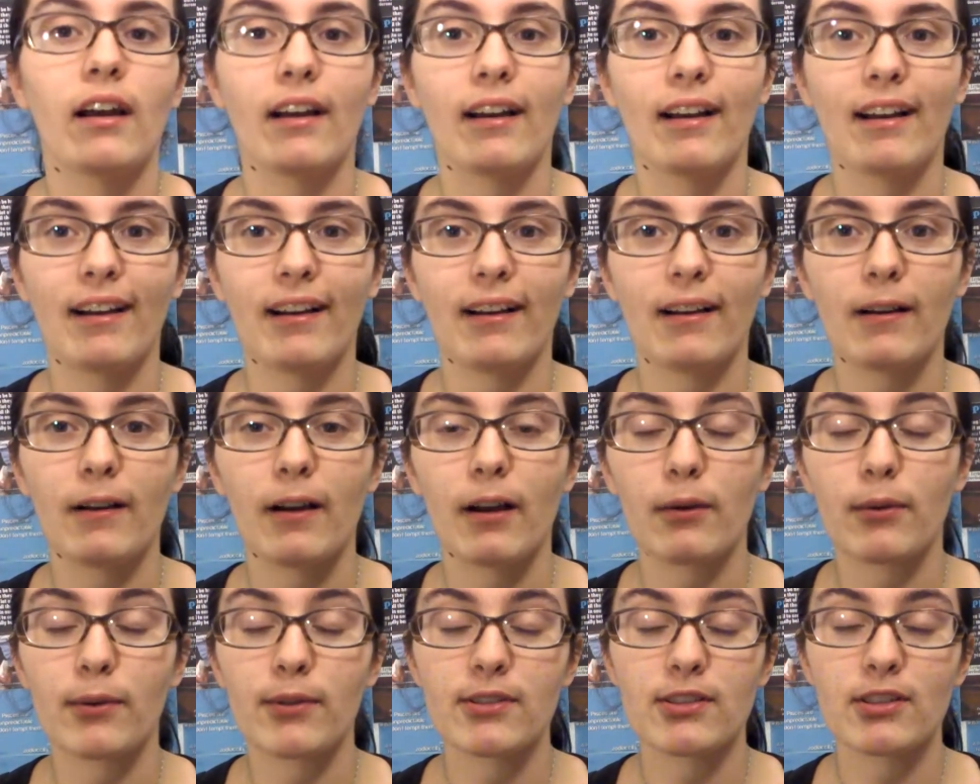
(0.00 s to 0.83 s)
I
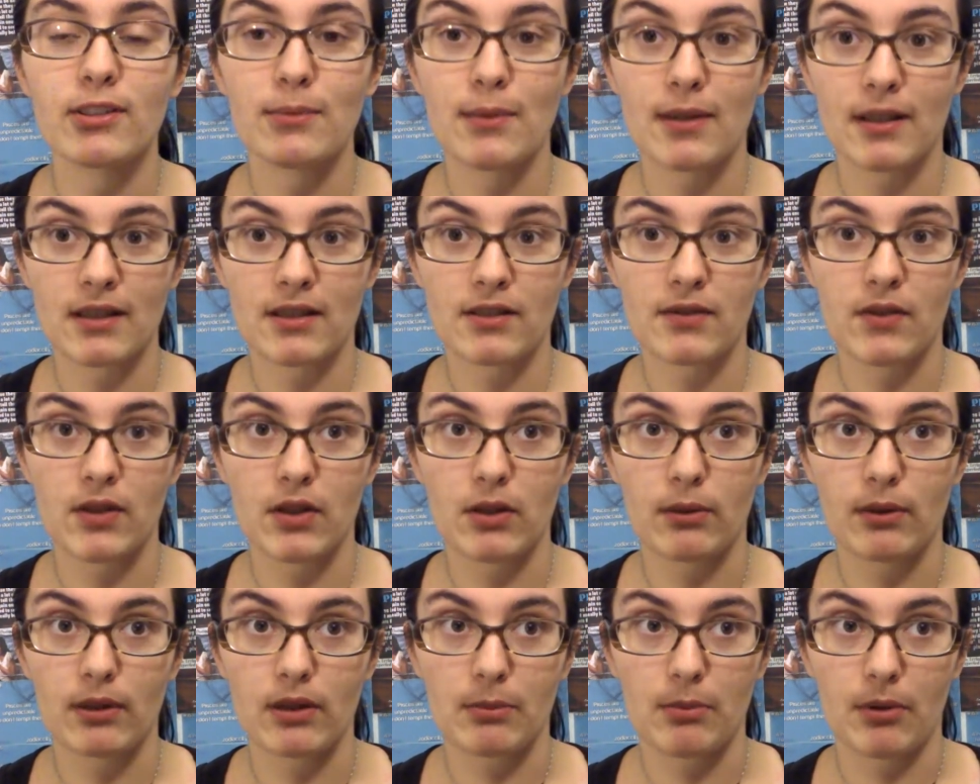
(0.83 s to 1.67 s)
was going to make this video
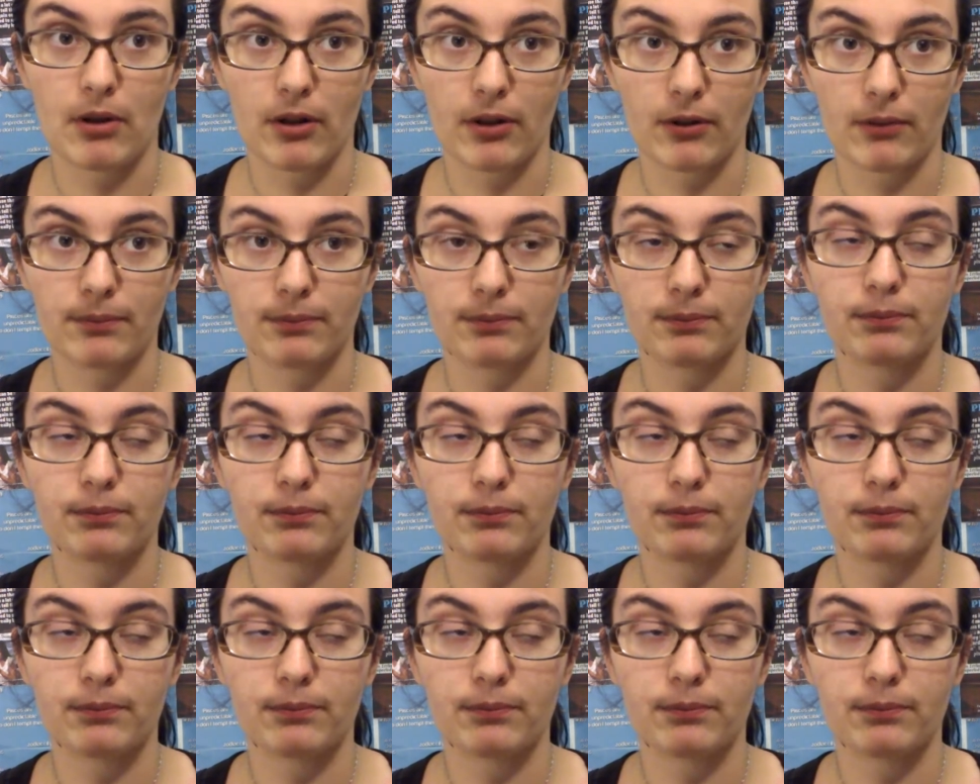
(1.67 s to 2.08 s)
at the barn,